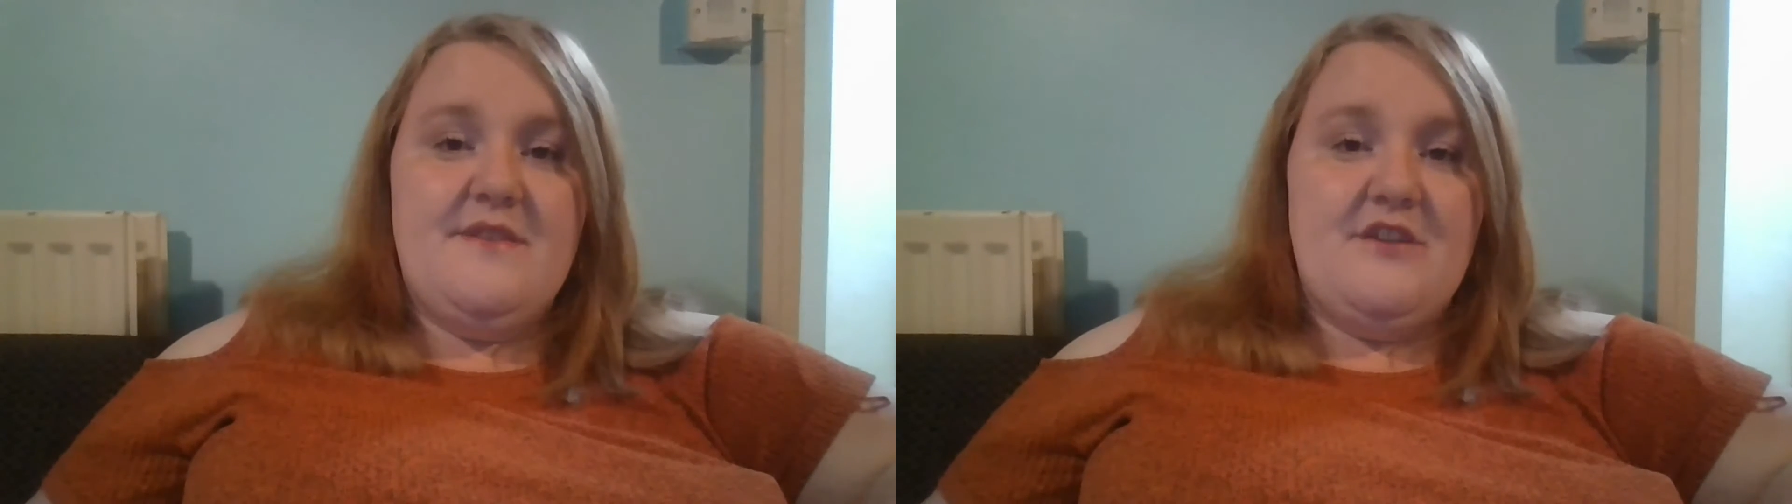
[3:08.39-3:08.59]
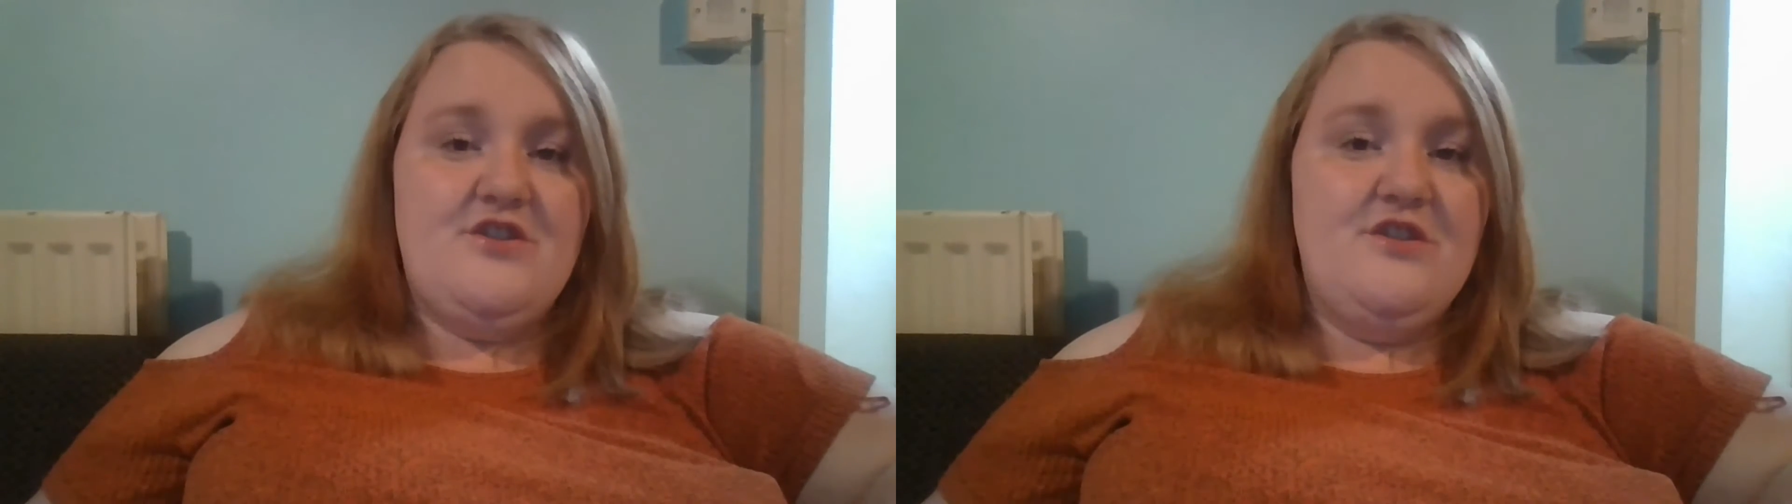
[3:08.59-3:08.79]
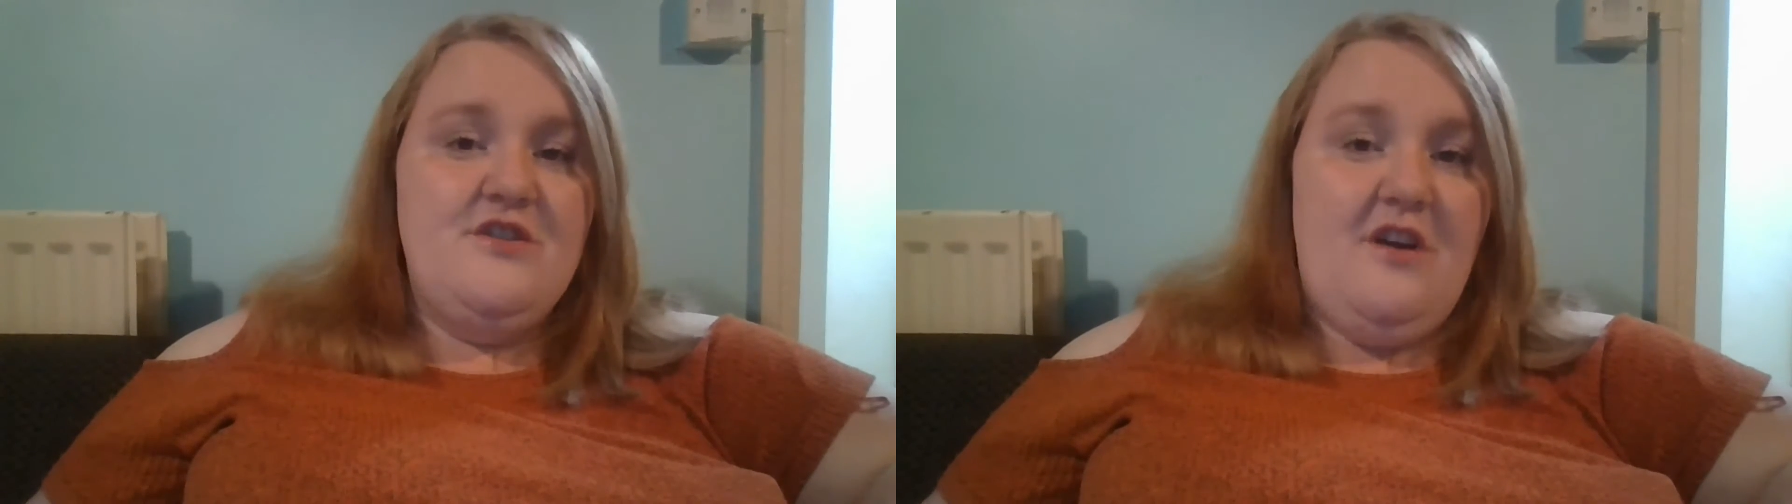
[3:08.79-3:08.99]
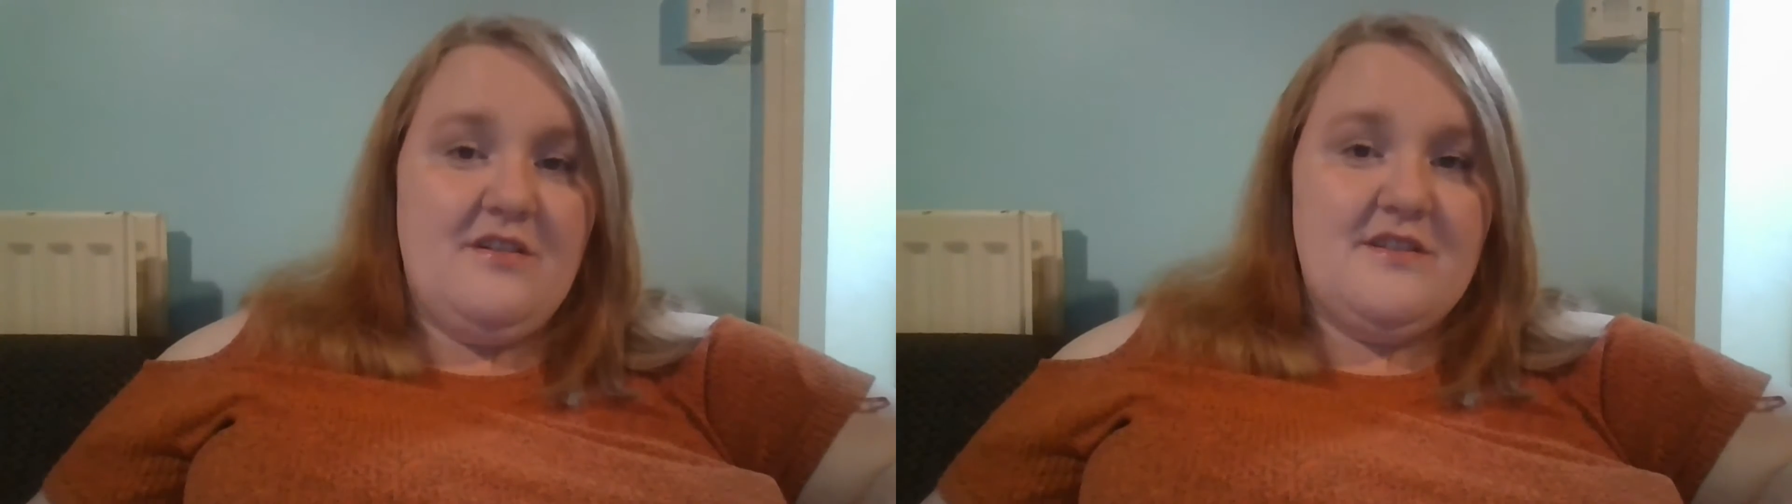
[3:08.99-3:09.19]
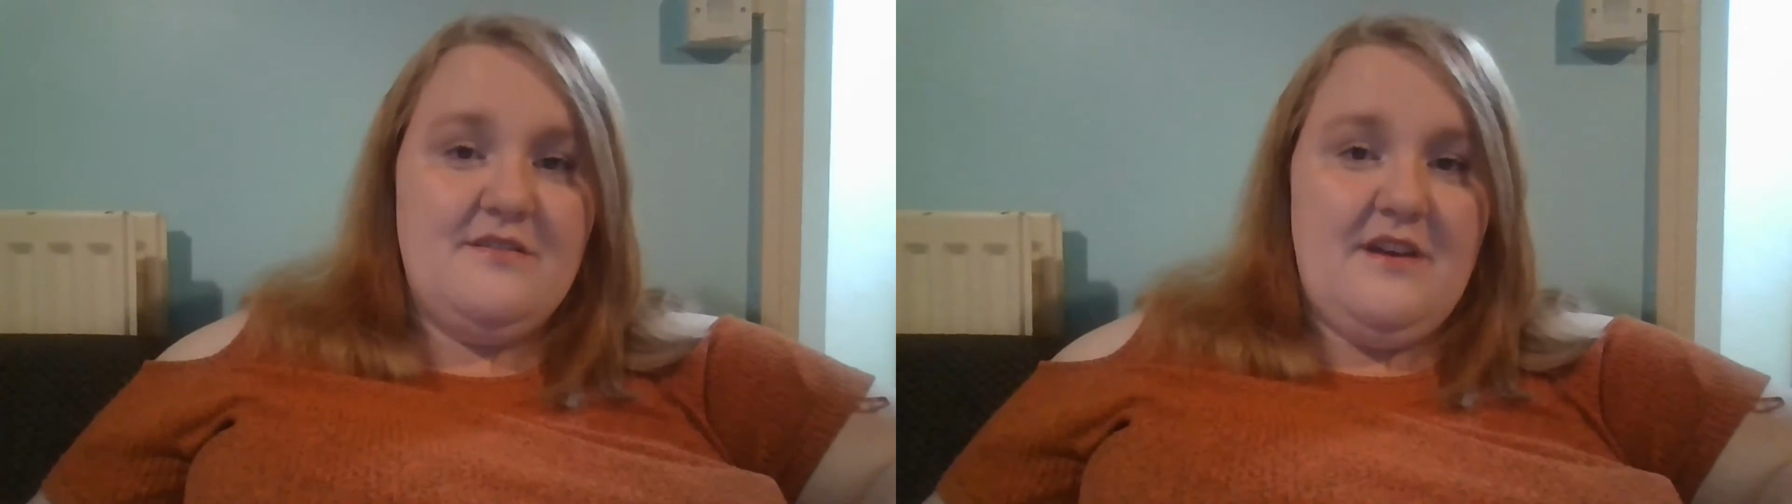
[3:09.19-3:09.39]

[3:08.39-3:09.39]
that should not